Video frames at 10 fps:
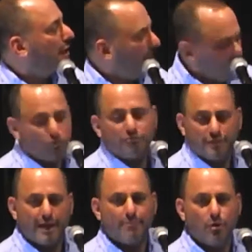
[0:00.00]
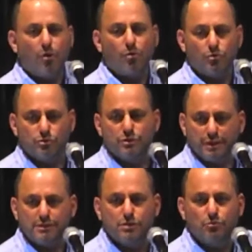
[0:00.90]
Each of the M goals
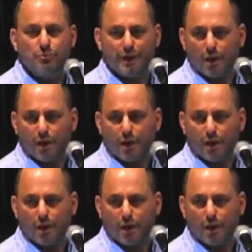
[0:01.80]
needs to be